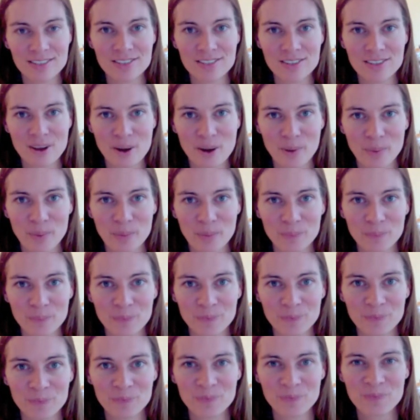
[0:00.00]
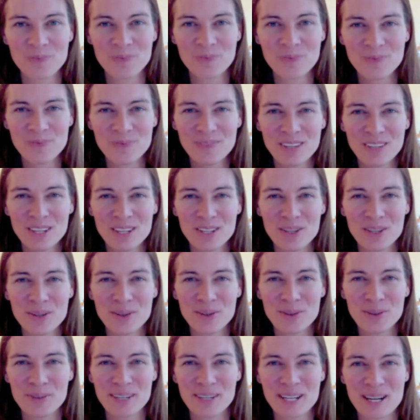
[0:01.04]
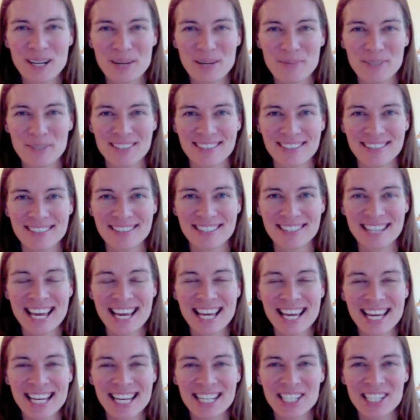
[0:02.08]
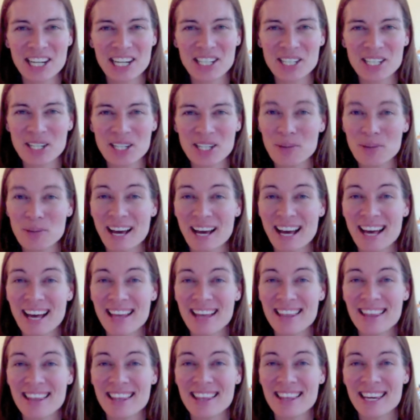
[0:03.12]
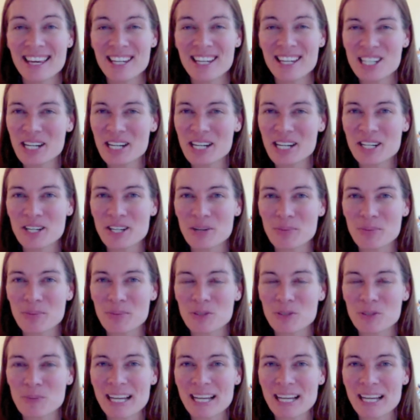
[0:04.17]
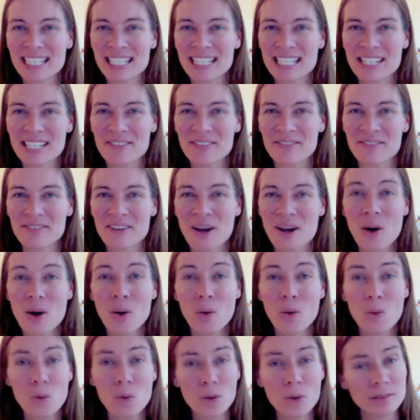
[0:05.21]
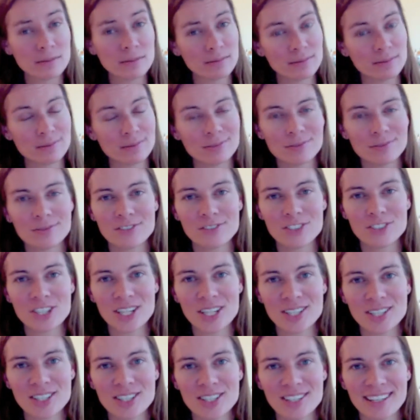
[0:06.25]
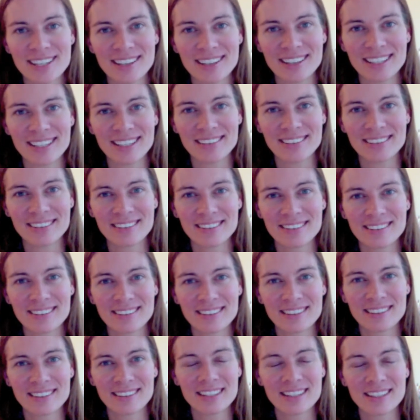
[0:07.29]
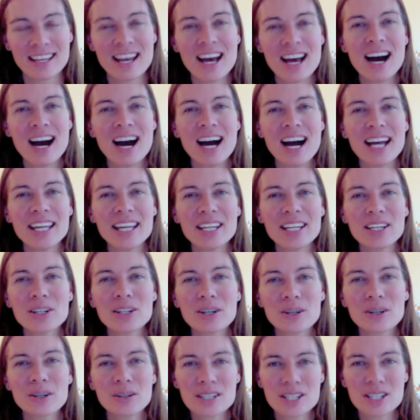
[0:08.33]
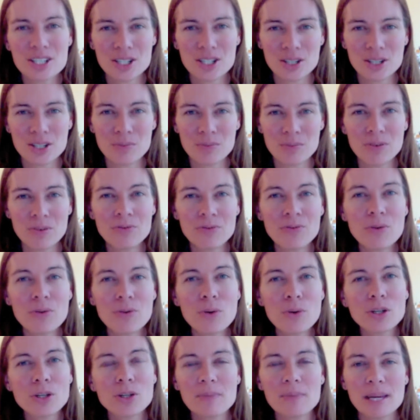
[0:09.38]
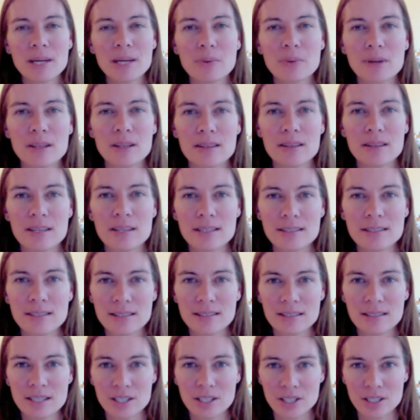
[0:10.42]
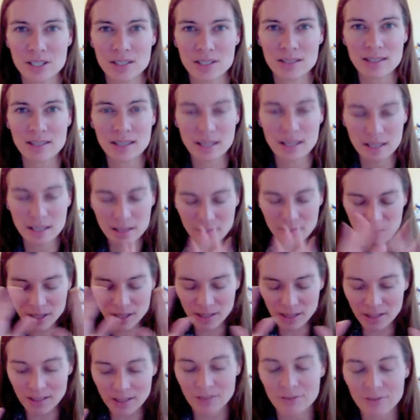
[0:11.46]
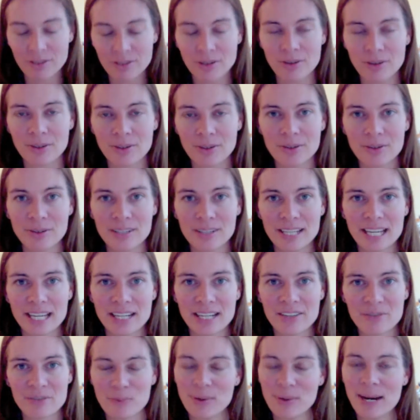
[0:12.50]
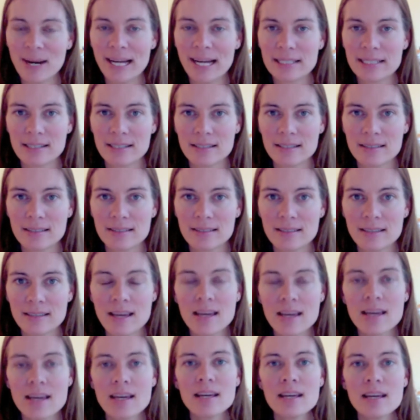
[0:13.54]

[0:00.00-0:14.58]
So, your three options, changing your path, changing your perspective, or changing nothing. I encourage you, before you make one of these decisions in the middle of your creative practice,